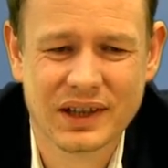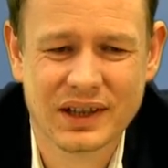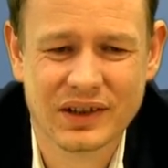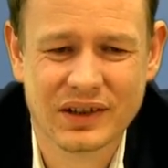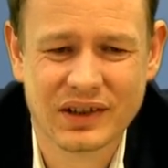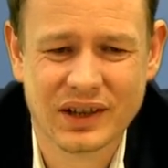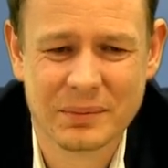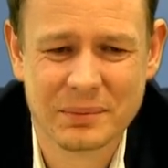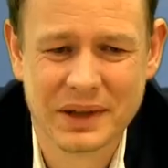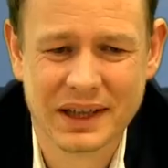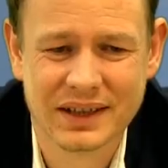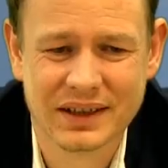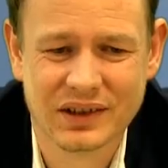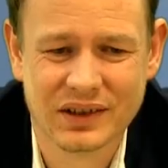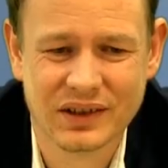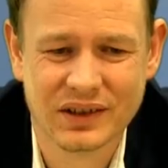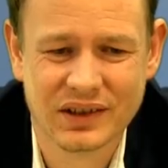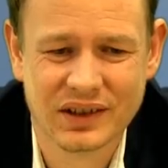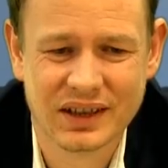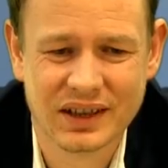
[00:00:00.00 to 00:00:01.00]
Some knight
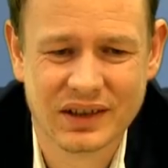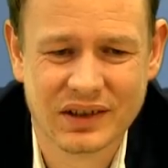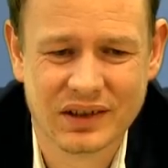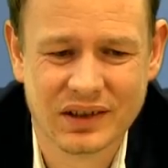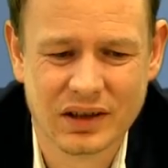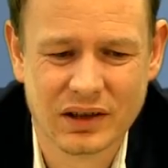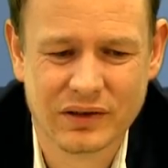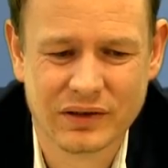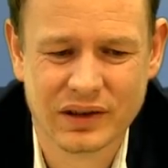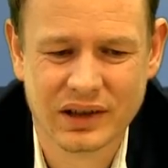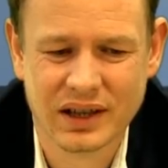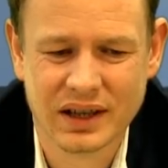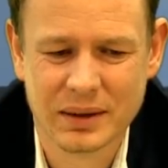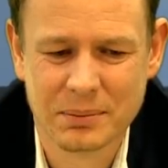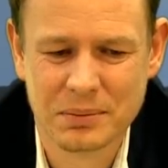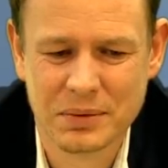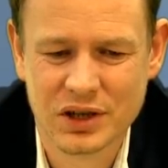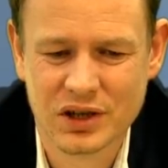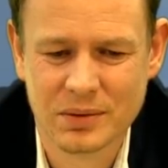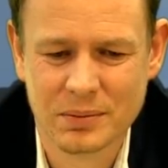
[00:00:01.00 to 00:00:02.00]
c6, they often like
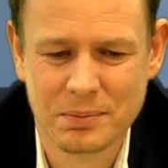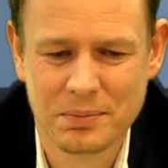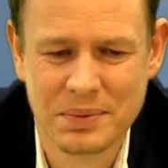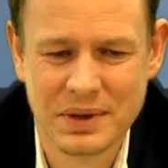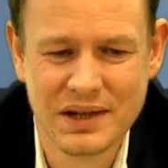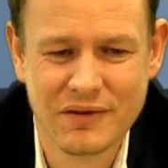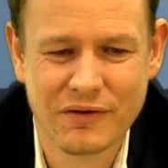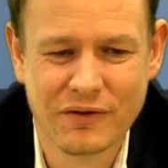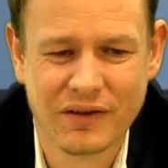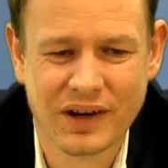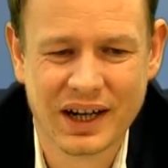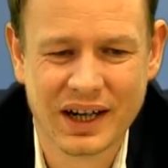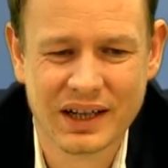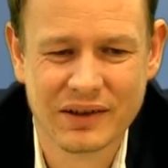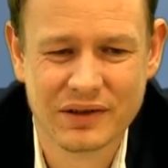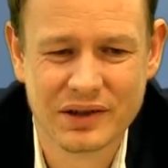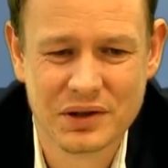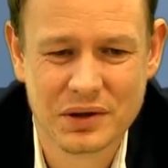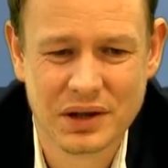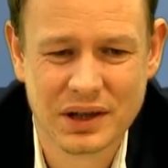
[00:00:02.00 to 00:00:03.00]
bishop
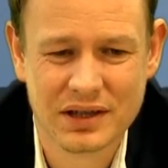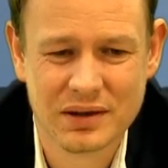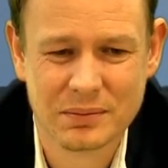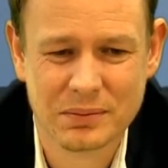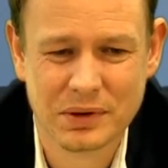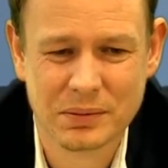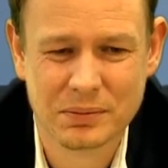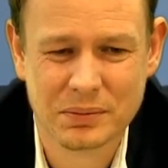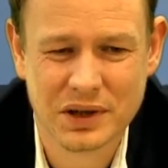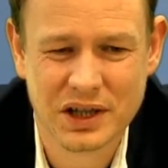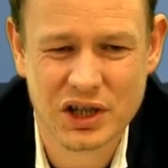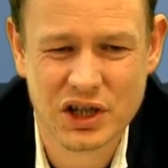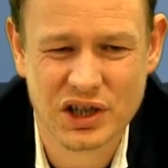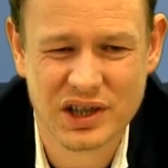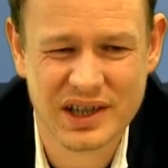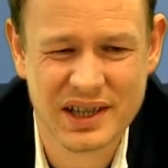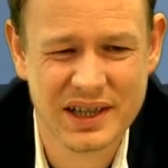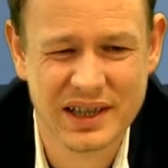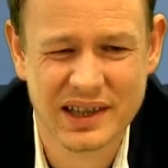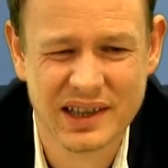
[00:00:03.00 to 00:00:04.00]
b5 and try to put pressure
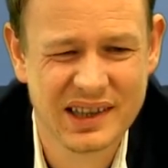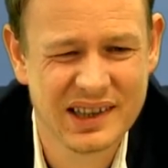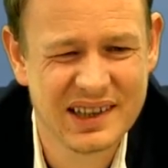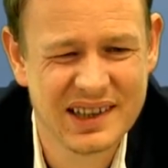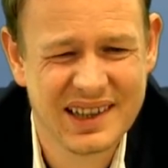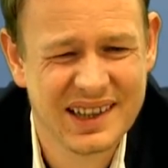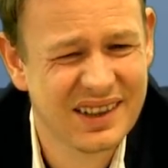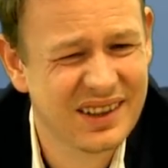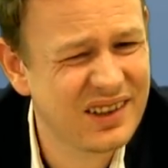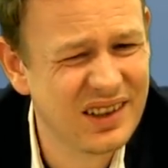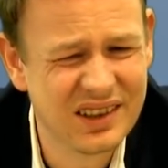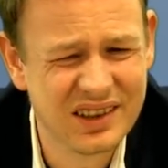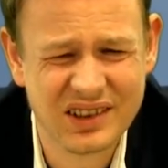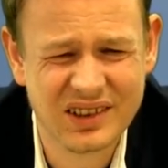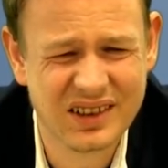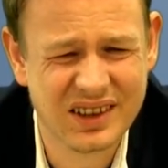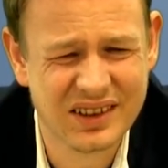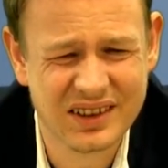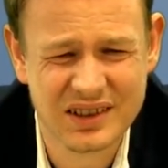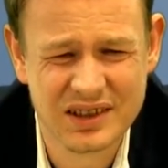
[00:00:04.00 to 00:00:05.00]
here. It's not
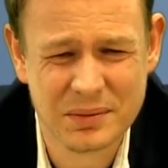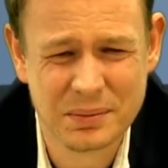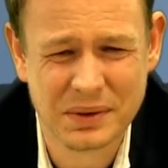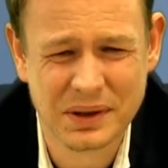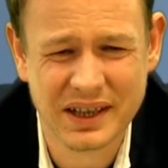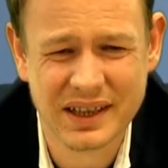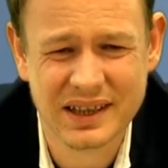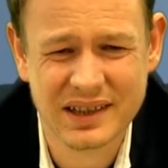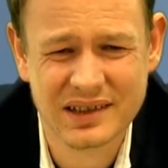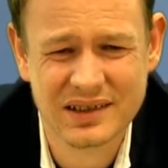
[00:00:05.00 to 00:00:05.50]
so easy to play.